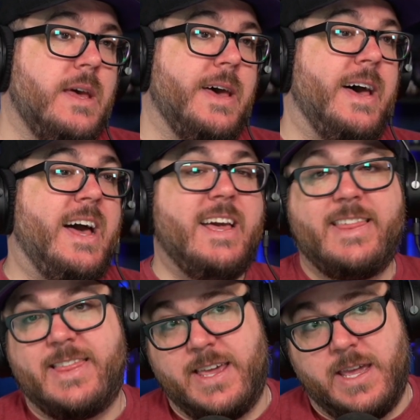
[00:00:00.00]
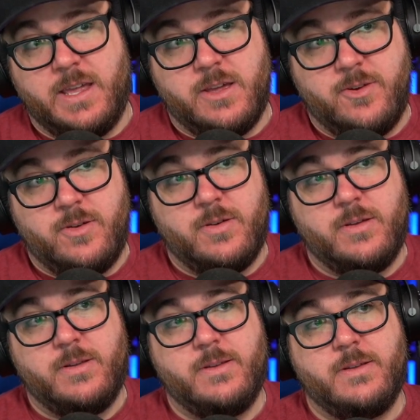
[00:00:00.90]
I think
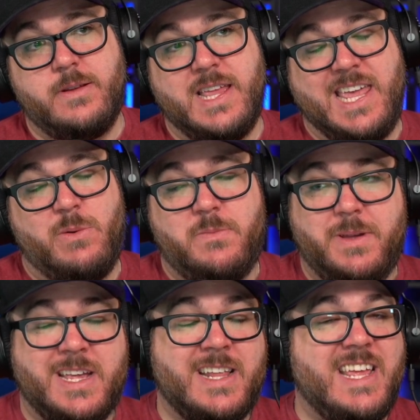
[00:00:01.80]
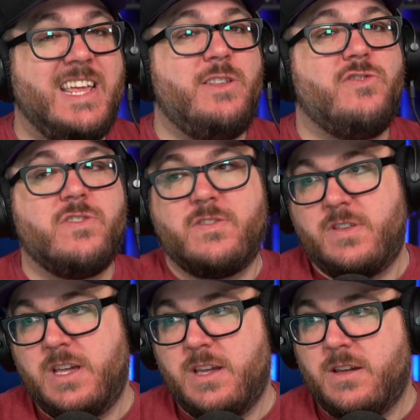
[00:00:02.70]
it would be an
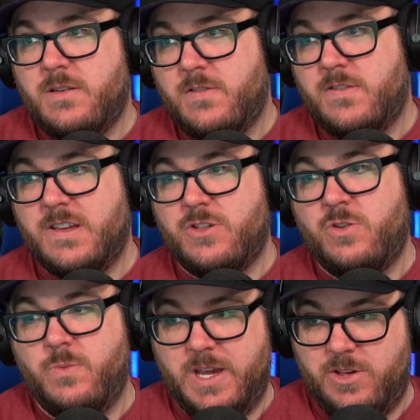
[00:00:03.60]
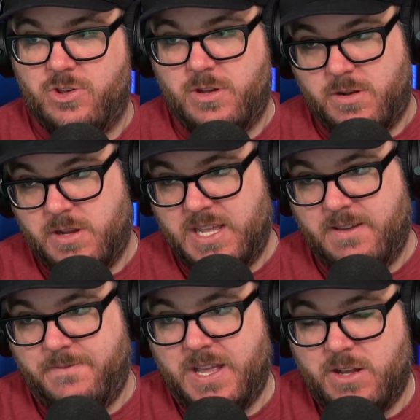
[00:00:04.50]
interesting situation
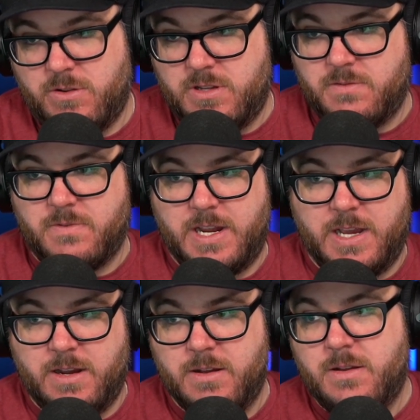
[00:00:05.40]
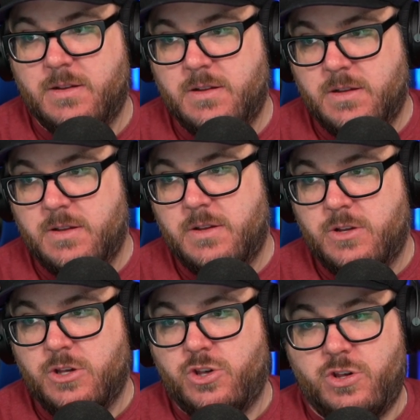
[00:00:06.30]
if Elden Ring
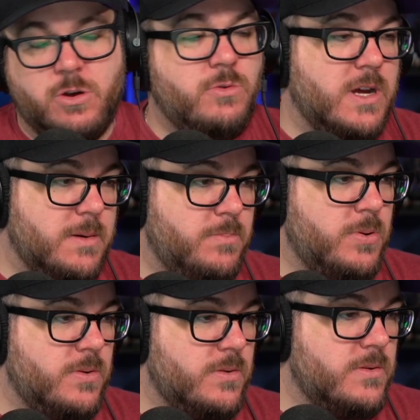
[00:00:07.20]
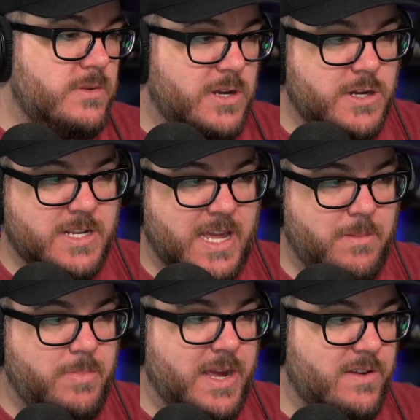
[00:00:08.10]
showed up on Game
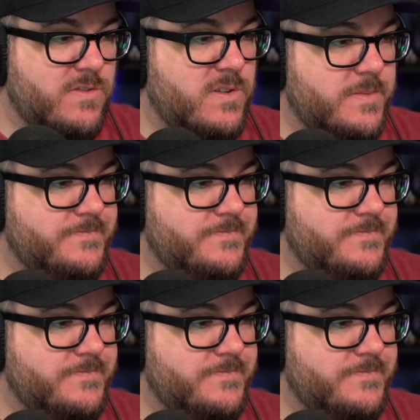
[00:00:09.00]
Pass.